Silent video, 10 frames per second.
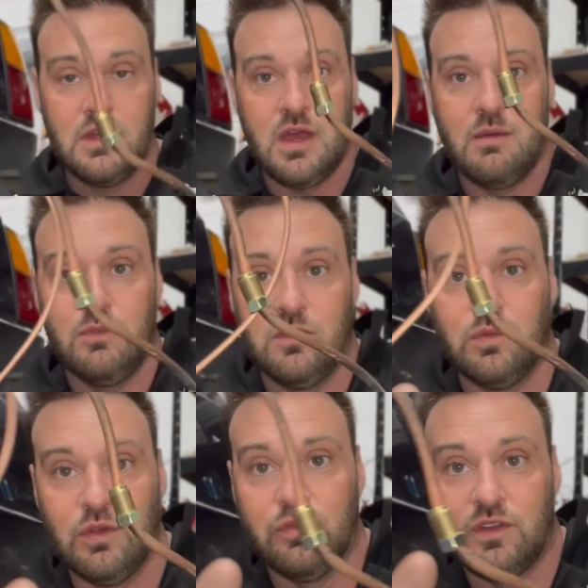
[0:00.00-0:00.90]
these
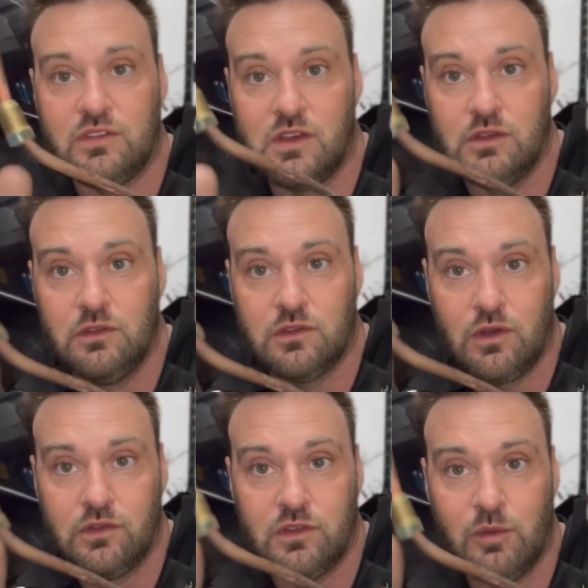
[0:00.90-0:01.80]
wee fittings,
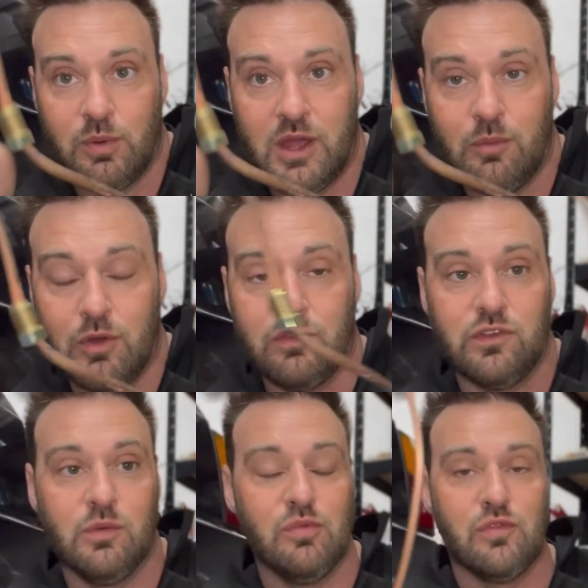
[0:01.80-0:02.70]
onto the pipe
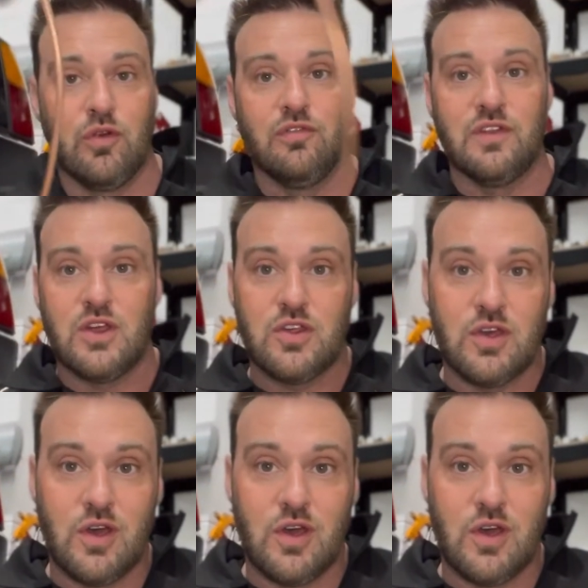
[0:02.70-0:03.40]
obviously before I finish it,